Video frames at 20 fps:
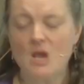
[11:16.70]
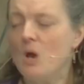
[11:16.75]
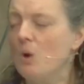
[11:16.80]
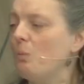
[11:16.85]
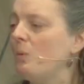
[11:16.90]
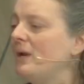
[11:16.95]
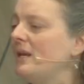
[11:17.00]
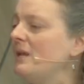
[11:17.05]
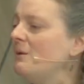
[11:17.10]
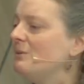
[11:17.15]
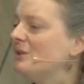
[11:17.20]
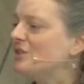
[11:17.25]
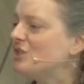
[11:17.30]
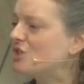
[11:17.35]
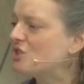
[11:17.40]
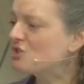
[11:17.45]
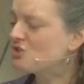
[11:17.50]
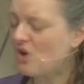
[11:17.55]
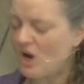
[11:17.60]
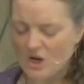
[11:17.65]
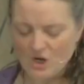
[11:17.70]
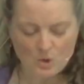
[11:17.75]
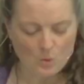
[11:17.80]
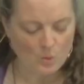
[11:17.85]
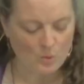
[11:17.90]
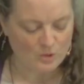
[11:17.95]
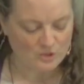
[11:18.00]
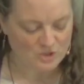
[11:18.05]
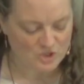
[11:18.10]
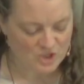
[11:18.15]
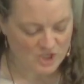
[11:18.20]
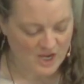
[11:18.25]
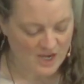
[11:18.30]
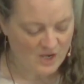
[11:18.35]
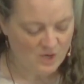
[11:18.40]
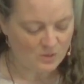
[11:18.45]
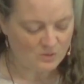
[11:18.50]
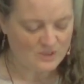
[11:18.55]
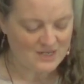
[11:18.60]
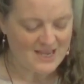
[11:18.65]
When he was struck or
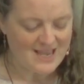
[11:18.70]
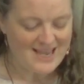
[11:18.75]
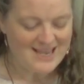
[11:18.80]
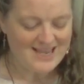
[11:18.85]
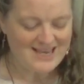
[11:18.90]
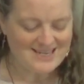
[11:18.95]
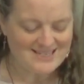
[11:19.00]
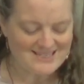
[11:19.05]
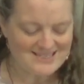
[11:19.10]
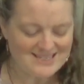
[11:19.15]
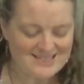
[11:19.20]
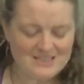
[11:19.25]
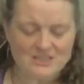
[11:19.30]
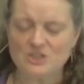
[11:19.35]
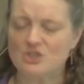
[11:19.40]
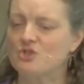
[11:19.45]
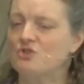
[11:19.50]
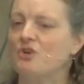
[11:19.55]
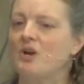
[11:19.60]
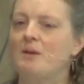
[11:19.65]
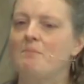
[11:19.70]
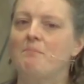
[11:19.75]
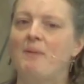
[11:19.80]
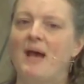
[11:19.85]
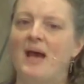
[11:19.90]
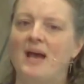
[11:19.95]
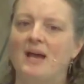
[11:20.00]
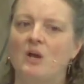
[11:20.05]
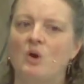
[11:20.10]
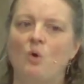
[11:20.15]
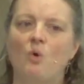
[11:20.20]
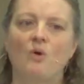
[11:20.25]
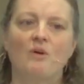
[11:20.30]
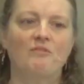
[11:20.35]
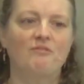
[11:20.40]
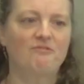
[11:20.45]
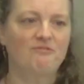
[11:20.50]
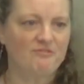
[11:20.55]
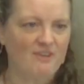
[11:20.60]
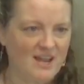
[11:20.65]
jailed, he didn't strike back or
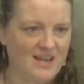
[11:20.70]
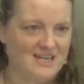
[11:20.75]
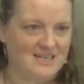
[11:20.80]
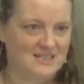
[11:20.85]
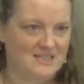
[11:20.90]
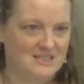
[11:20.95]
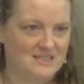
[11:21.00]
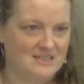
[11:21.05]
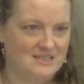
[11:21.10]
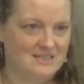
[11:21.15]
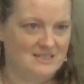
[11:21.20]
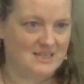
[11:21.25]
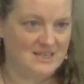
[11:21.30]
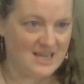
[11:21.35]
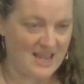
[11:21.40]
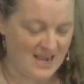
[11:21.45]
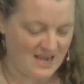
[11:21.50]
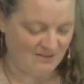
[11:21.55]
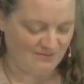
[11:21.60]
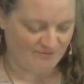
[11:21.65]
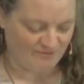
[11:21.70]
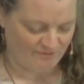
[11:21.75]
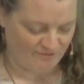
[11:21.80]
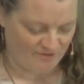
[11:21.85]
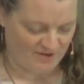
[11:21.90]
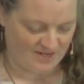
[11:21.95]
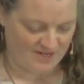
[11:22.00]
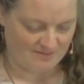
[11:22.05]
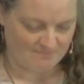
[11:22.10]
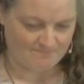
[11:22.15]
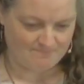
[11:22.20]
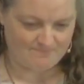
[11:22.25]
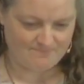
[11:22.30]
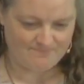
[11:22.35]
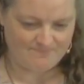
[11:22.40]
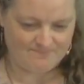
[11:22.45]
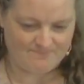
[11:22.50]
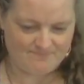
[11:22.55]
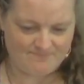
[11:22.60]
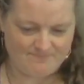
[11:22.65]
fight to gain freedom.
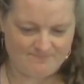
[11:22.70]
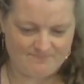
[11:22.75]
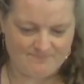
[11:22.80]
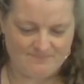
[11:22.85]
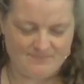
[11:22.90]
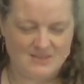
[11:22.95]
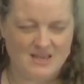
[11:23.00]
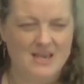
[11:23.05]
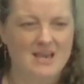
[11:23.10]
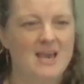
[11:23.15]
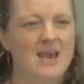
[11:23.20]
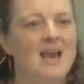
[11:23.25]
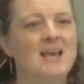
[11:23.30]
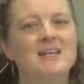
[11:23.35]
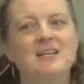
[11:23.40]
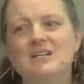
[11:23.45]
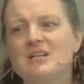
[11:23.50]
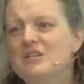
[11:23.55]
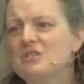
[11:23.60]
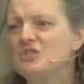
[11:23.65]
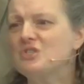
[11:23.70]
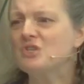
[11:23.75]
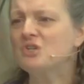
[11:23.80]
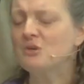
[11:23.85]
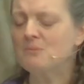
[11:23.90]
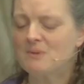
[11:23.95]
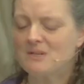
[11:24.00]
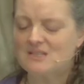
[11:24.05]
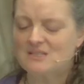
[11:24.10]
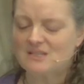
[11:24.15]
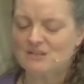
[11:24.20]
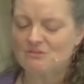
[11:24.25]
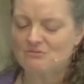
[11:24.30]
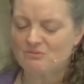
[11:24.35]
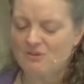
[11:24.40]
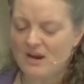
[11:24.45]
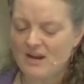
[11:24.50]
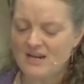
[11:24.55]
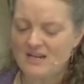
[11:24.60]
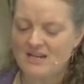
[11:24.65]
And in his sermons and
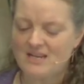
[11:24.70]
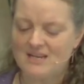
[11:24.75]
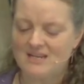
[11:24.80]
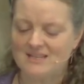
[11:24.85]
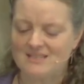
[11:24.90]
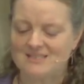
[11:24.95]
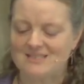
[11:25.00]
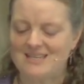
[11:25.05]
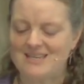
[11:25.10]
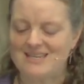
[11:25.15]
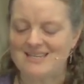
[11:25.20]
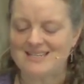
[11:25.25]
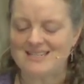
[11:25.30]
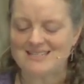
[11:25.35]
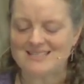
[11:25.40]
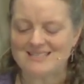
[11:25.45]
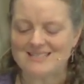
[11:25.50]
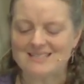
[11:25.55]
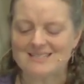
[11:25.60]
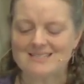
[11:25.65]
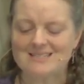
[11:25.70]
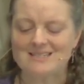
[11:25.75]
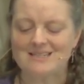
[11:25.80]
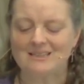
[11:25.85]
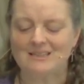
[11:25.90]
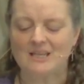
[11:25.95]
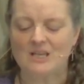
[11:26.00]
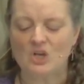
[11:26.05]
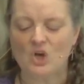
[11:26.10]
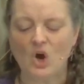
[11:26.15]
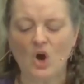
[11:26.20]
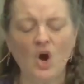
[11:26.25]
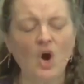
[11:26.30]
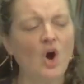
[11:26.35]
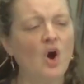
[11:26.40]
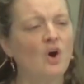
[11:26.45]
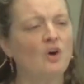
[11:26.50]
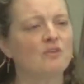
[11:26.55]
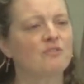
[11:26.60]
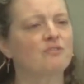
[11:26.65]
writings, he consistently
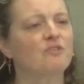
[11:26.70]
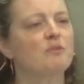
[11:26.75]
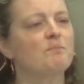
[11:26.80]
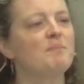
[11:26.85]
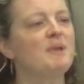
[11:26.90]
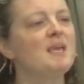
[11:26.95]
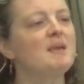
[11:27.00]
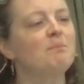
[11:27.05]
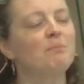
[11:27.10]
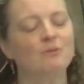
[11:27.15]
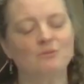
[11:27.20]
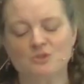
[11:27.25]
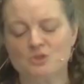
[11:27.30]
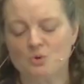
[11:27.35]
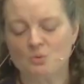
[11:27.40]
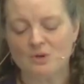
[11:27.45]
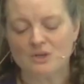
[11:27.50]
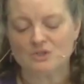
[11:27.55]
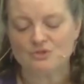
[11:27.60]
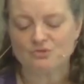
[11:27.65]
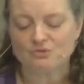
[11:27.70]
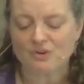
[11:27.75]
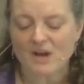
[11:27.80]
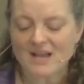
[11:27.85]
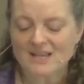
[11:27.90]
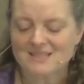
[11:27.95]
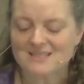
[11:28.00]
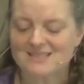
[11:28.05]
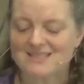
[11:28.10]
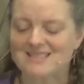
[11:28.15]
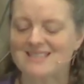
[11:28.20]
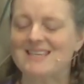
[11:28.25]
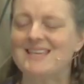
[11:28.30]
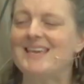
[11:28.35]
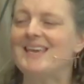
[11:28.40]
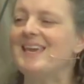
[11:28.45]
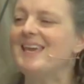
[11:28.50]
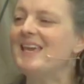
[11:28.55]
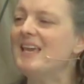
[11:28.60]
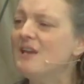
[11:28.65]
called for people to address the
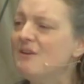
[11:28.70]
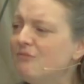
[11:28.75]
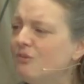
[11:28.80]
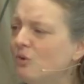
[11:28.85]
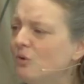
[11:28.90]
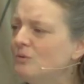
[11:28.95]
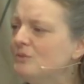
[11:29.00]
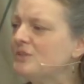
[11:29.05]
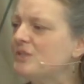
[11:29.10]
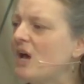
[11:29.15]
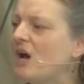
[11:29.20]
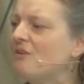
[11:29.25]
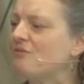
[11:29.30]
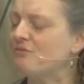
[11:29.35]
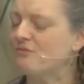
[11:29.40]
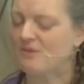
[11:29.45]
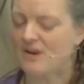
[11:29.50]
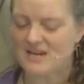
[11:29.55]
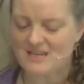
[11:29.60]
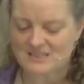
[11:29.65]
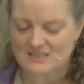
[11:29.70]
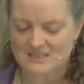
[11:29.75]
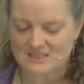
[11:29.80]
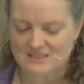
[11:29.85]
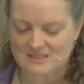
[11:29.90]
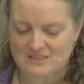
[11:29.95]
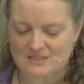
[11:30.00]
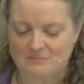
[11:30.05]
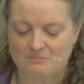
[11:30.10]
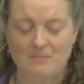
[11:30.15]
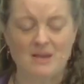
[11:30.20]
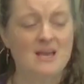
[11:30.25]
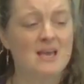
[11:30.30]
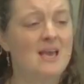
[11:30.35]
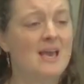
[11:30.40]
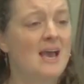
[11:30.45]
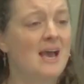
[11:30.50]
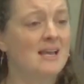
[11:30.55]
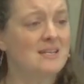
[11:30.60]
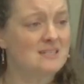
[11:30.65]
evils of racism
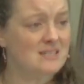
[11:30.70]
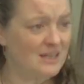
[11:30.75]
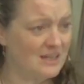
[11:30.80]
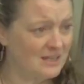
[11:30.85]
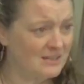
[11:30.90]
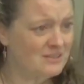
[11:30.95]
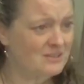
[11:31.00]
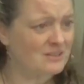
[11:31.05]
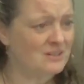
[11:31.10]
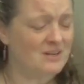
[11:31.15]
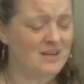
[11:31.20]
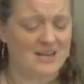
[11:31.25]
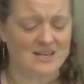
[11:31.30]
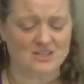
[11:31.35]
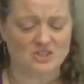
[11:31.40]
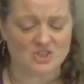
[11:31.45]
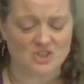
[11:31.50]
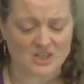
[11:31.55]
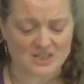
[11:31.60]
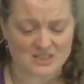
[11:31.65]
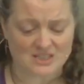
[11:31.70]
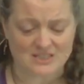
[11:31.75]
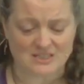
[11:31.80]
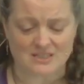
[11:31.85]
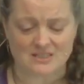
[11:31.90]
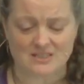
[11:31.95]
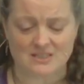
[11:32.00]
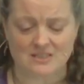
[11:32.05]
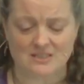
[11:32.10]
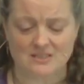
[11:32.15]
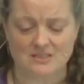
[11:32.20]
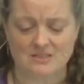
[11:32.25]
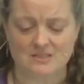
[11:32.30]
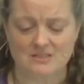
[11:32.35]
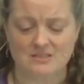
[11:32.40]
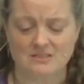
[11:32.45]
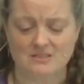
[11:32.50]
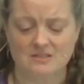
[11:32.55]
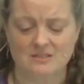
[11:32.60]
and other injustices